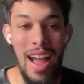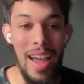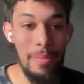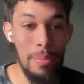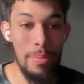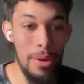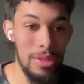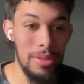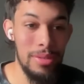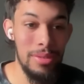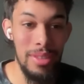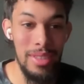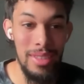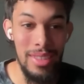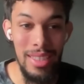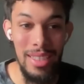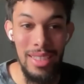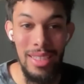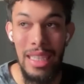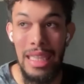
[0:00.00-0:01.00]
I personally
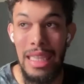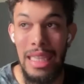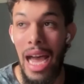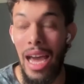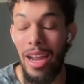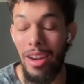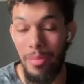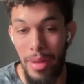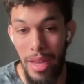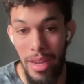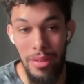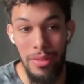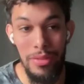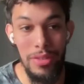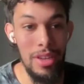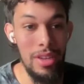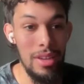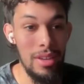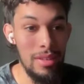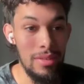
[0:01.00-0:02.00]
see a lot of
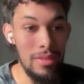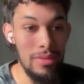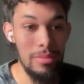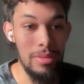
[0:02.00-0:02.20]
benefit